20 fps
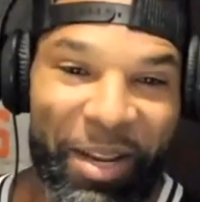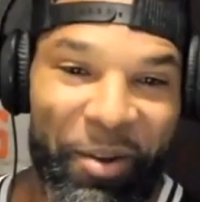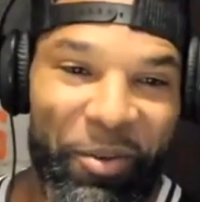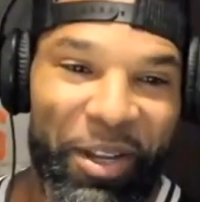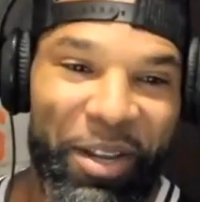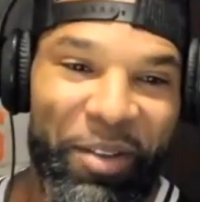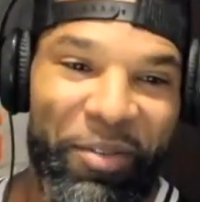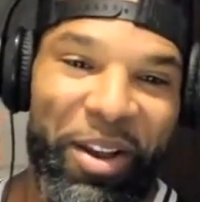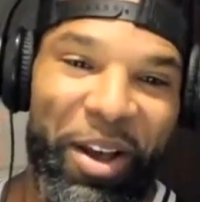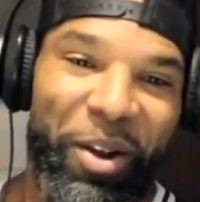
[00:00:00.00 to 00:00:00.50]
They were
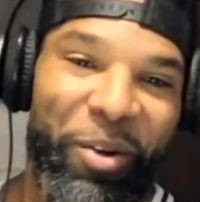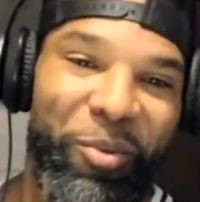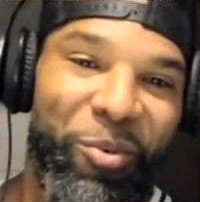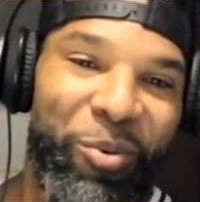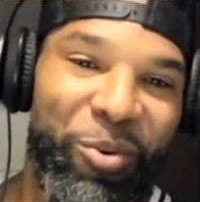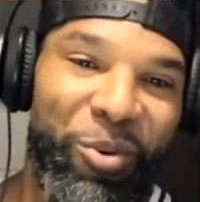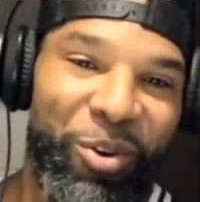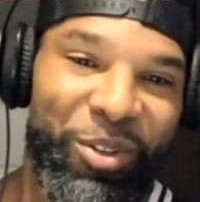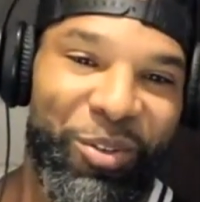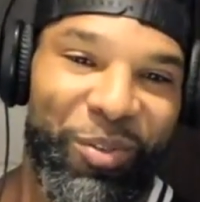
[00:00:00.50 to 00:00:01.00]
giving out
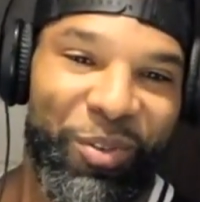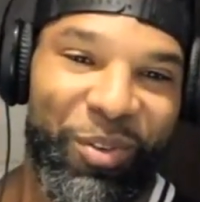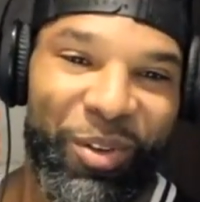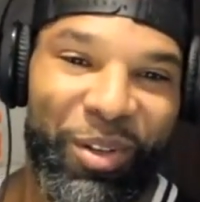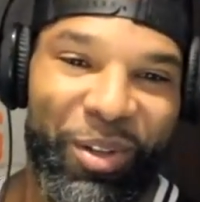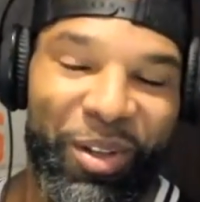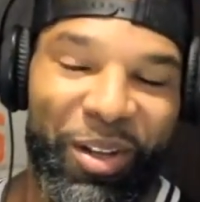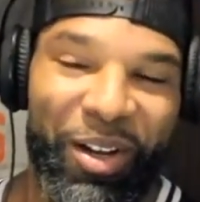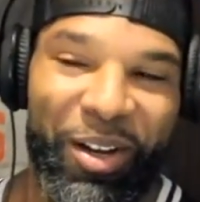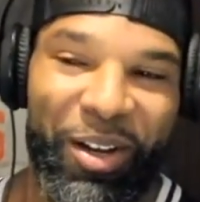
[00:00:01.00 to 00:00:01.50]
awards for
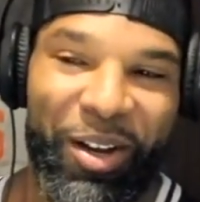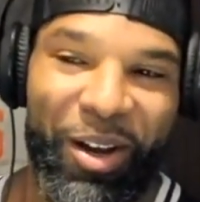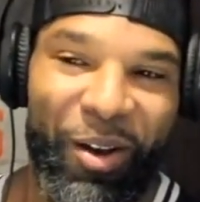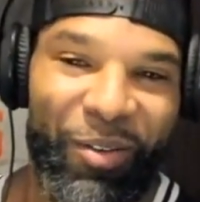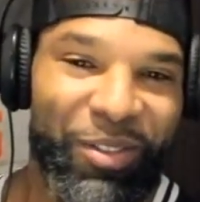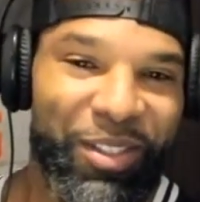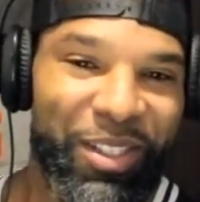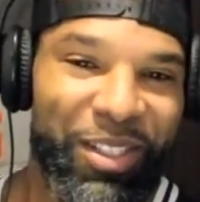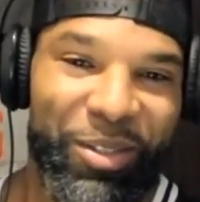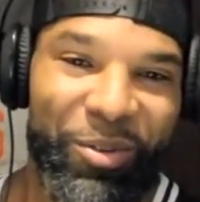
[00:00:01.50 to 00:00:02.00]

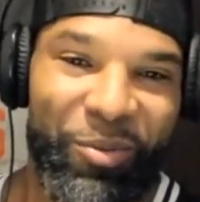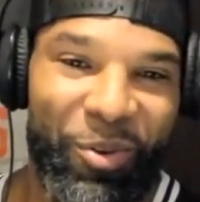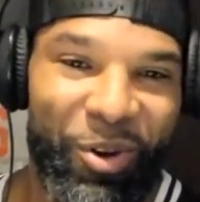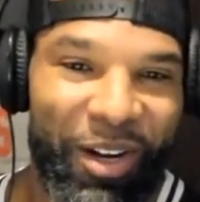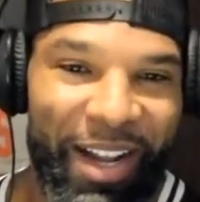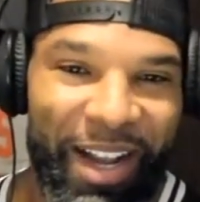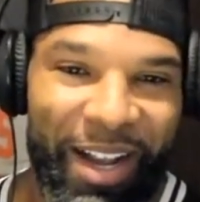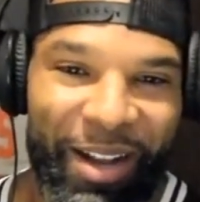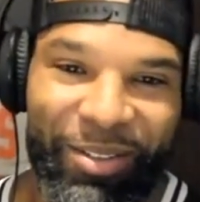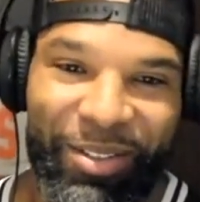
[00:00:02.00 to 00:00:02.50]
off-season
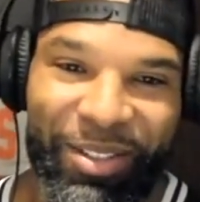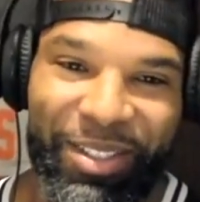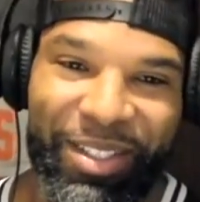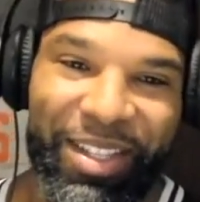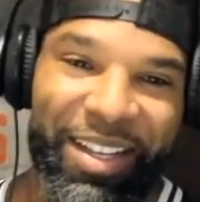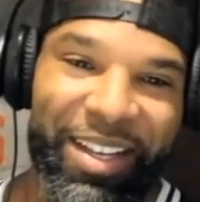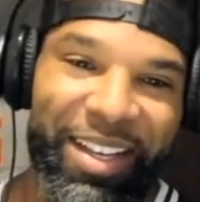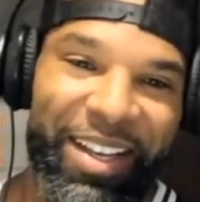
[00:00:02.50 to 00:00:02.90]
workouts,